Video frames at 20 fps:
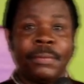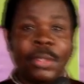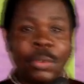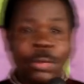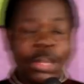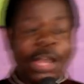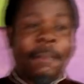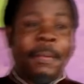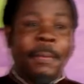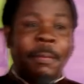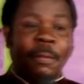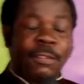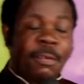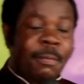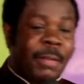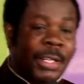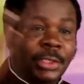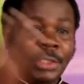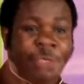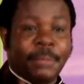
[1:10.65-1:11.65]
We have people from
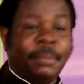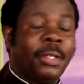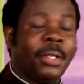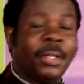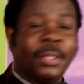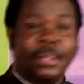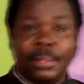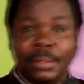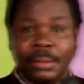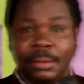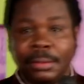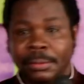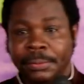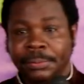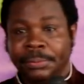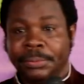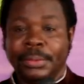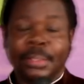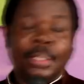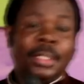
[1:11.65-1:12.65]
Azimio
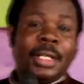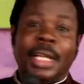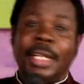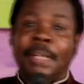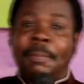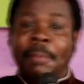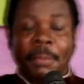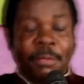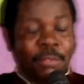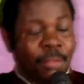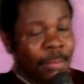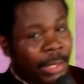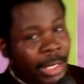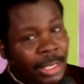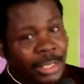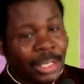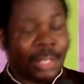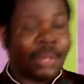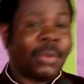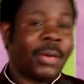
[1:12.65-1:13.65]
and people from
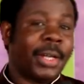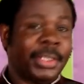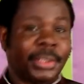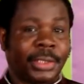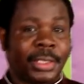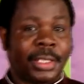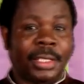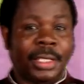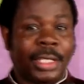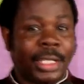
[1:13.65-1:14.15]
Kenya Kwanza